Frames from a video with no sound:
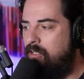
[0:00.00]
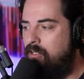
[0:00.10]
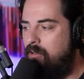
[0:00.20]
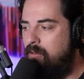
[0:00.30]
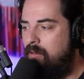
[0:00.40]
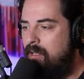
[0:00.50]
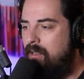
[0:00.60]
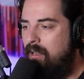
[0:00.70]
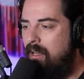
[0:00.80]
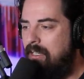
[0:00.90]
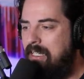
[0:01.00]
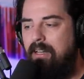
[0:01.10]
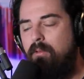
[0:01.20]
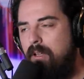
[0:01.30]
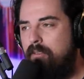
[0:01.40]
to uh,
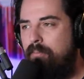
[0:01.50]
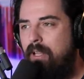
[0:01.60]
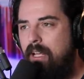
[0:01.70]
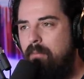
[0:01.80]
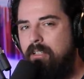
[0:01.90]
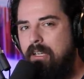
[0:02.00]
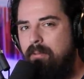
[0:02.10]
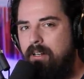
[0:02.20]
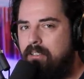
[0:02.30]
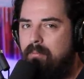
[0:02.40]
deal with playing multiplayer.